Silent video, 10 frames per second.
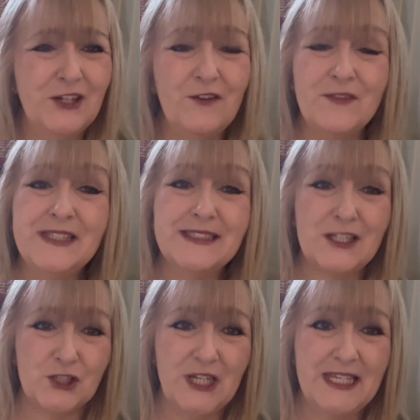coffee
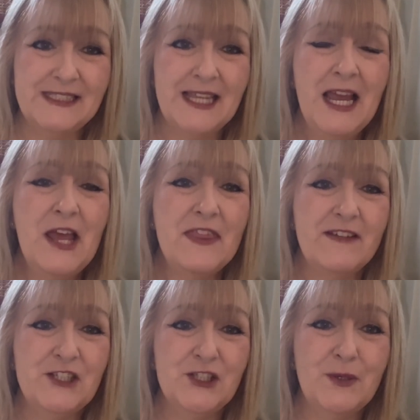sachets that
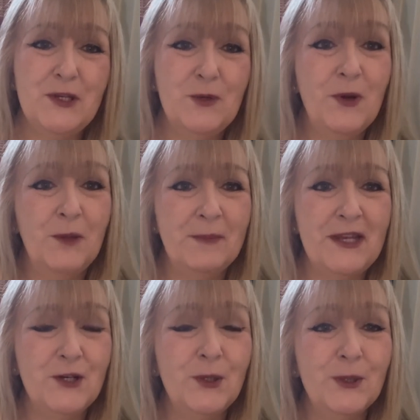I show you on my
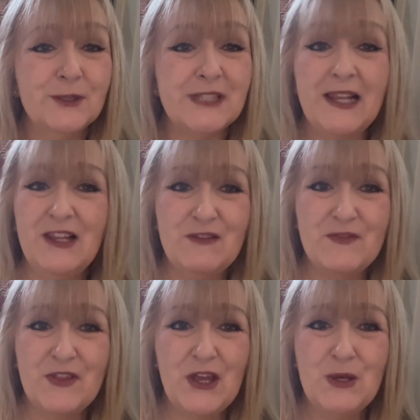hauls. I
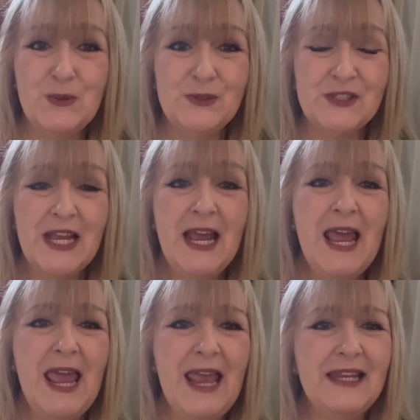love those.
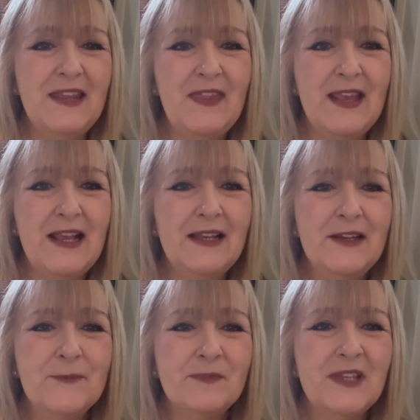Anything
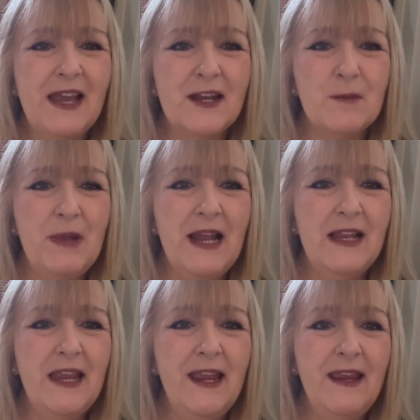
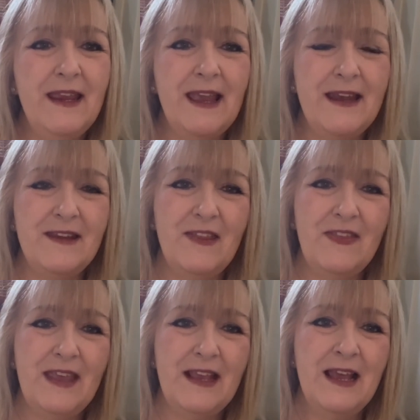caramelly,
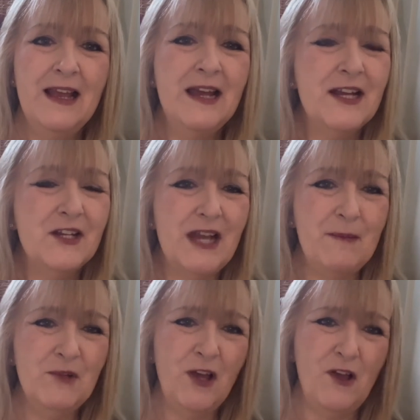anything.
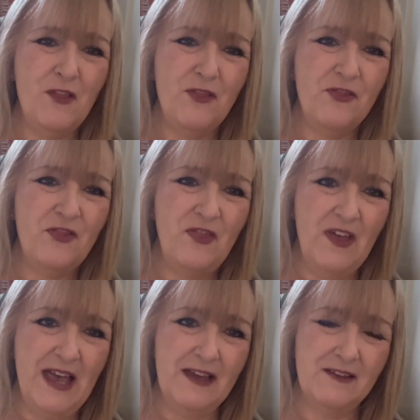I'm not
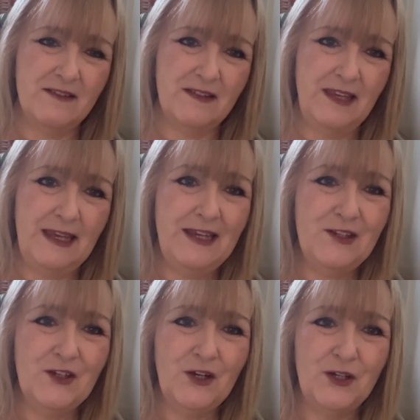that
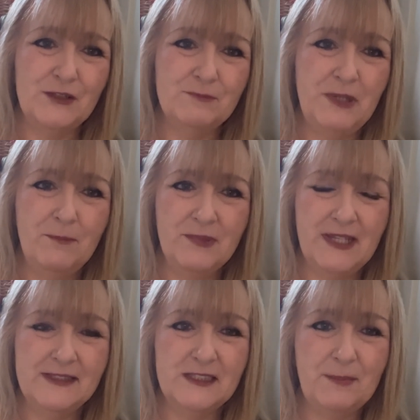keen on
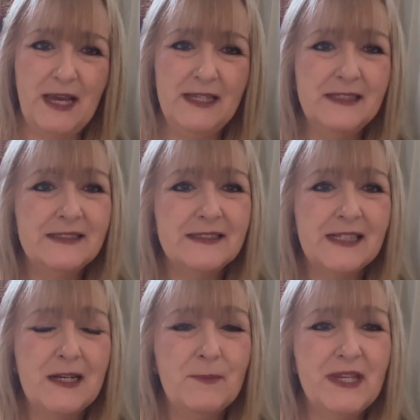pumpkin spice
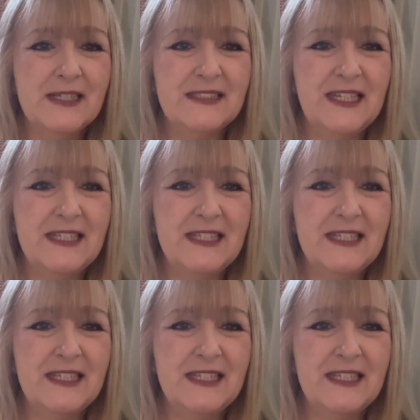because it